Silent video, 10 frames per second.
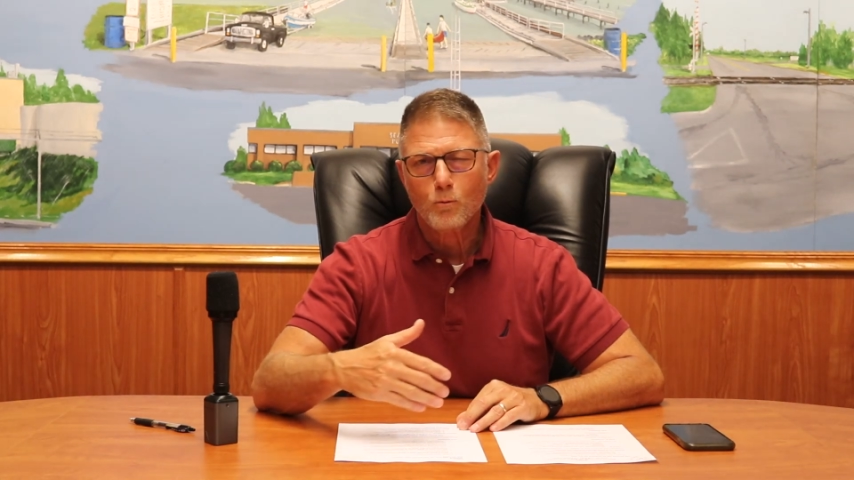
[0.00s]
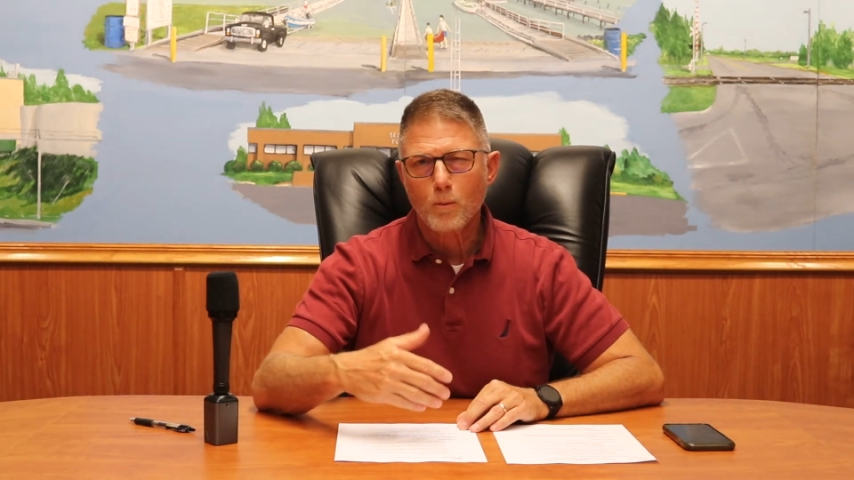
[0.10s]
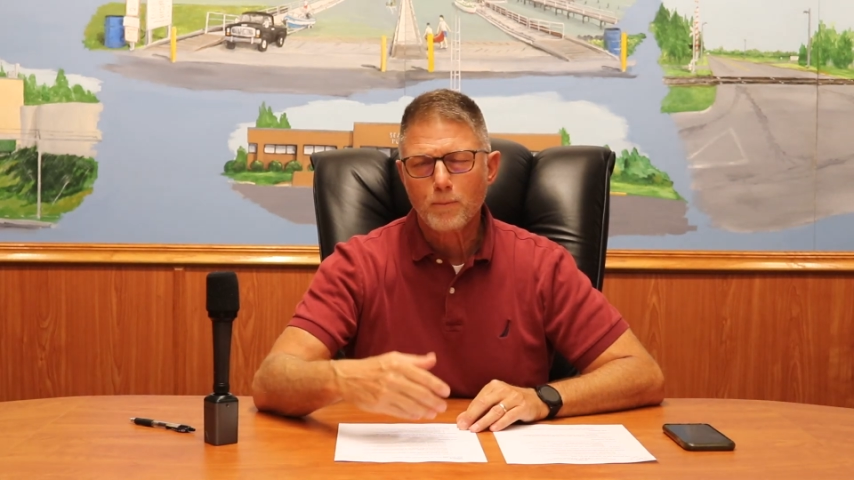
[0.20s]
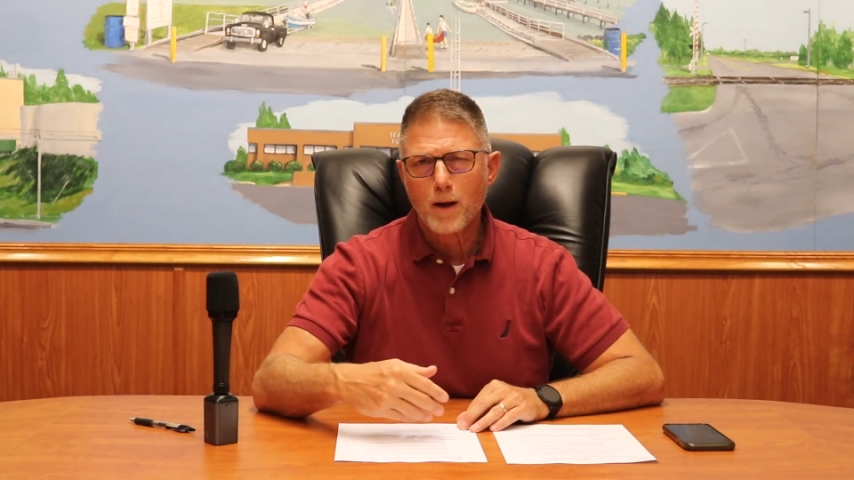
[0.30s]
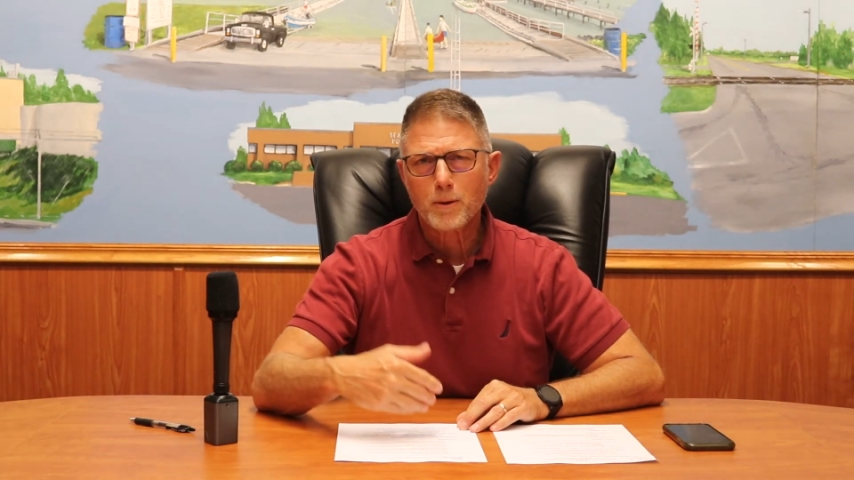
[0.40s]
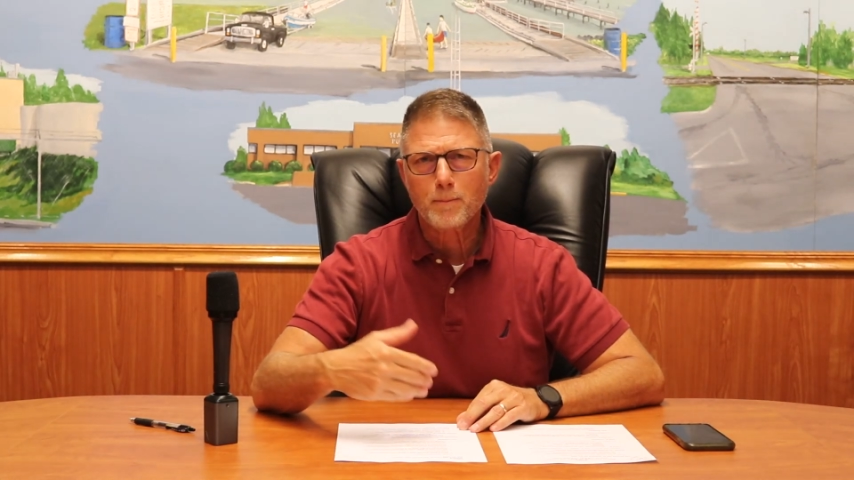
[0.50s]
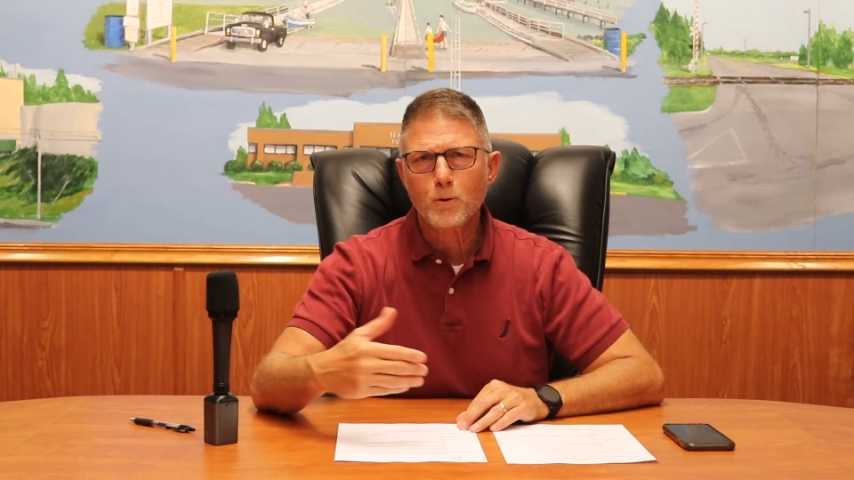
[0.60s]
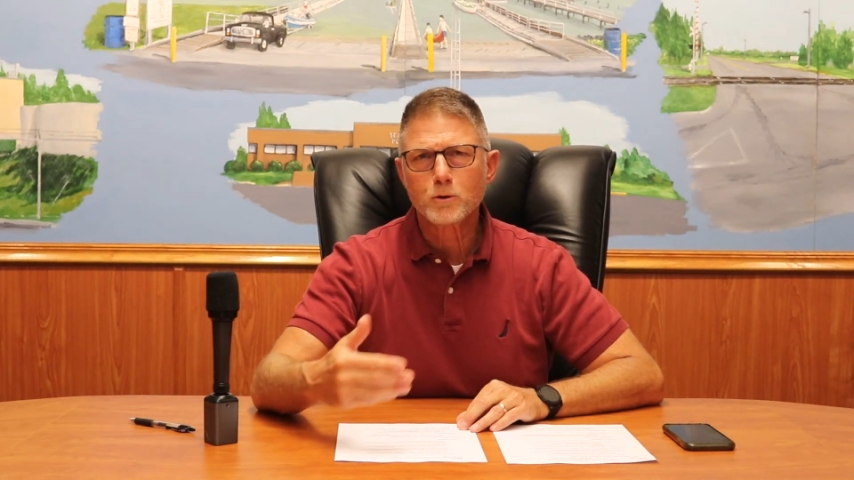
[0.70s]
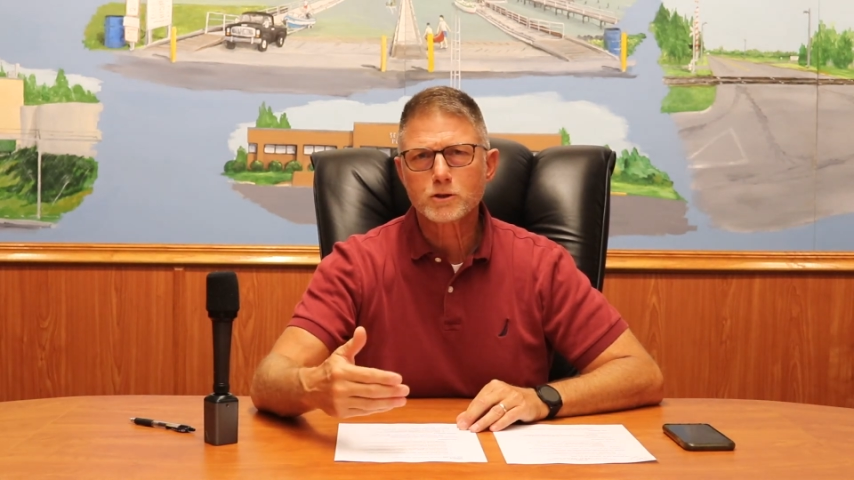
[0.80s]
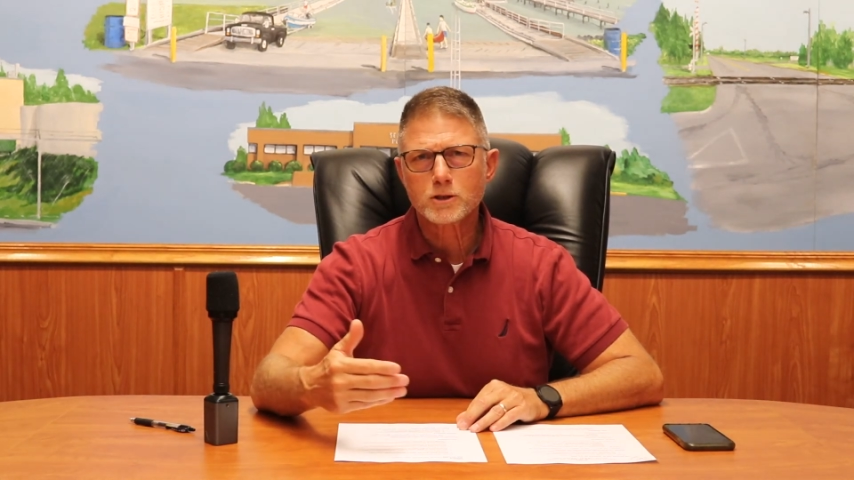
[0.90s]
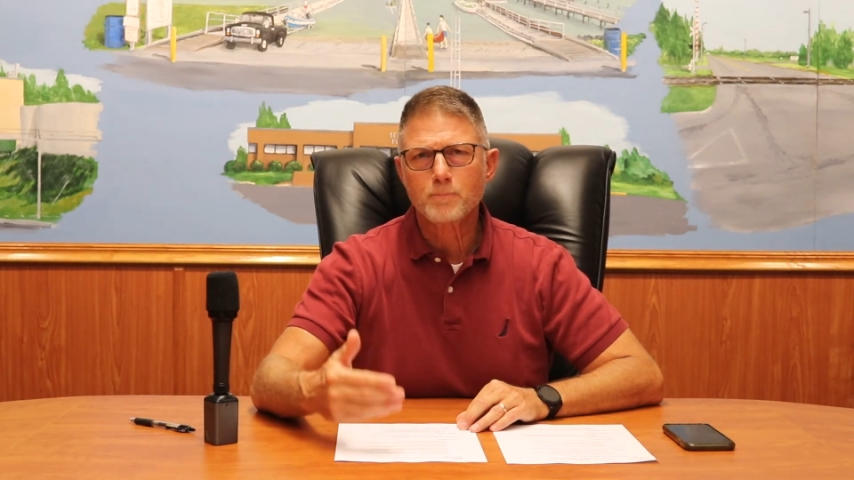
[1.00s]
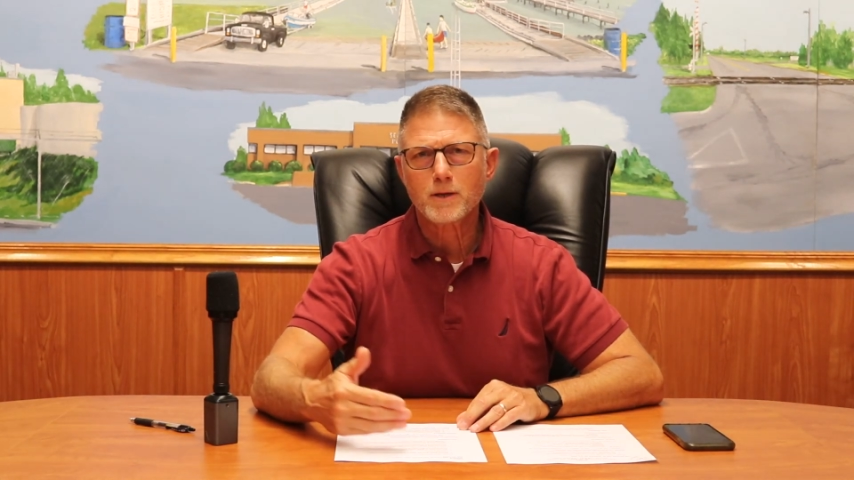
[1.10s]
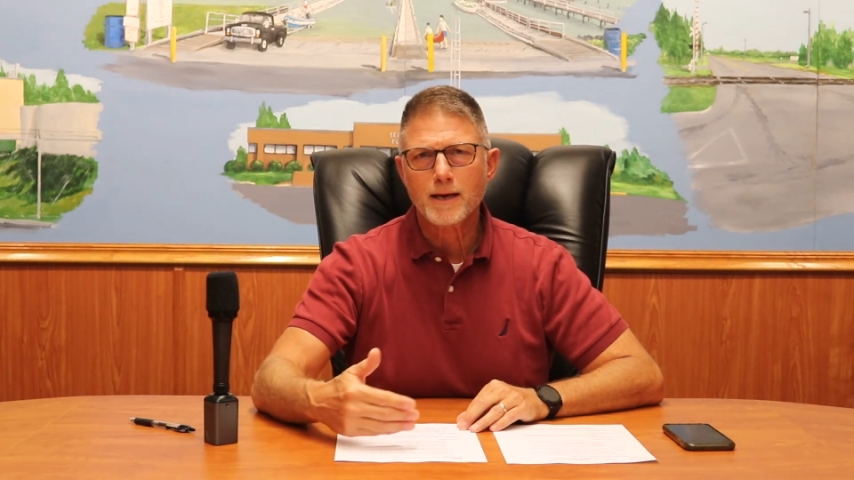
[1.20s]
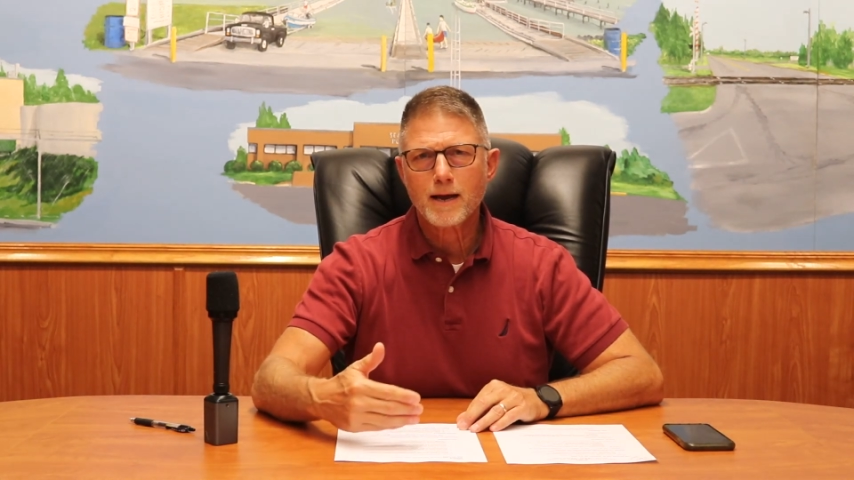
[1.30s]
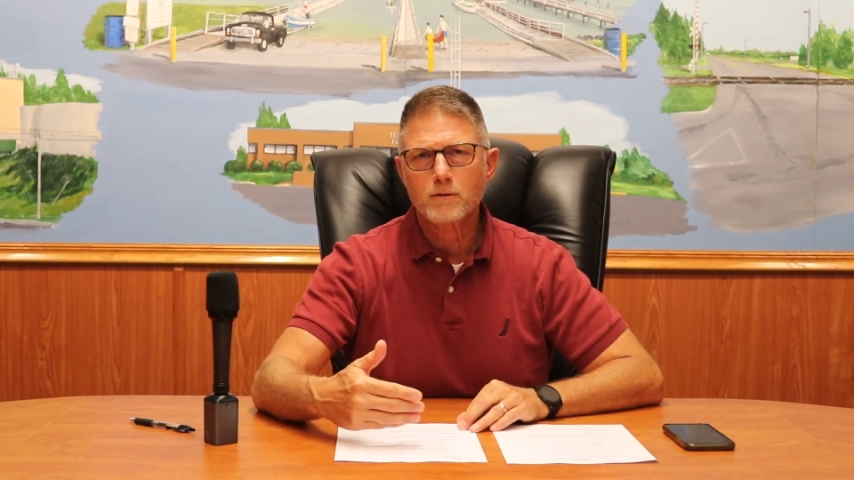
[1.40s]
We'll probably push
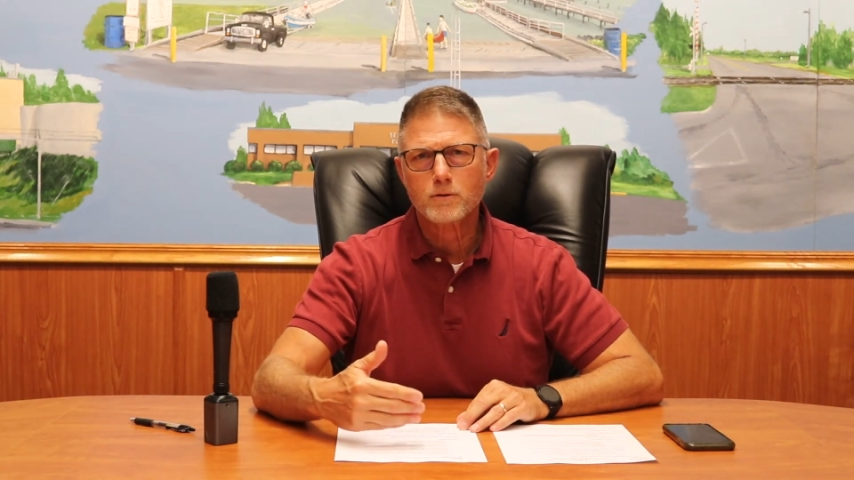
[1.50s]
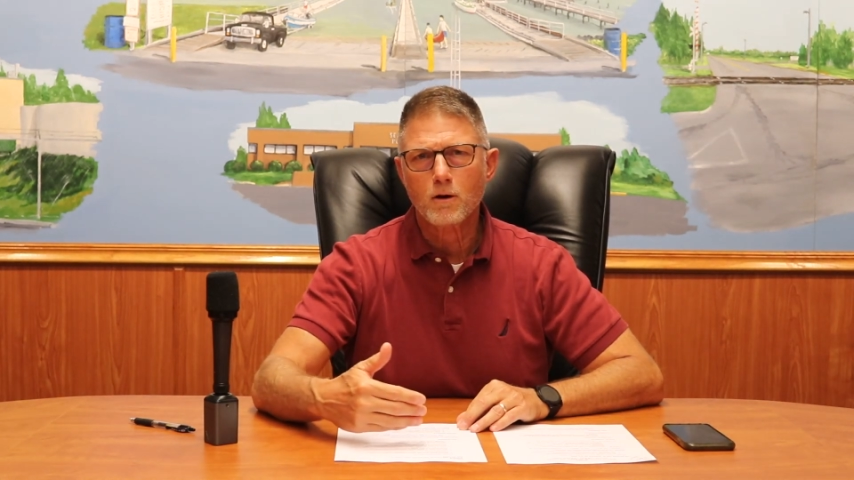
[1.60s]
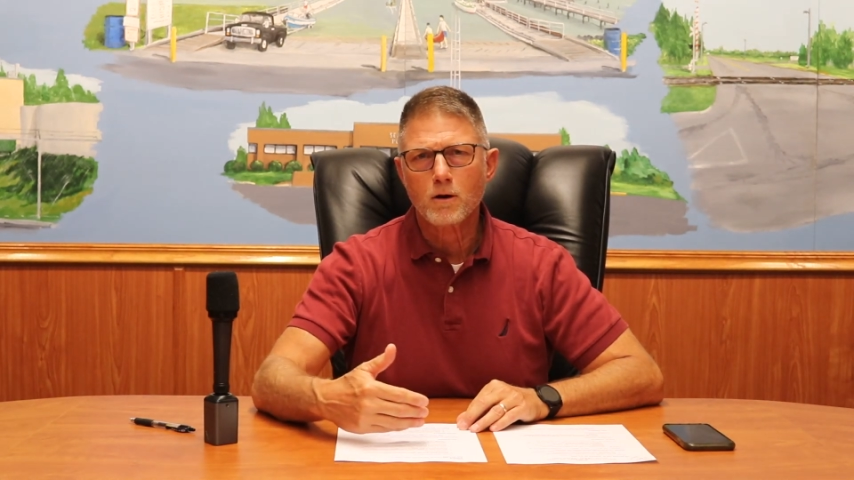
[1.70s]
something out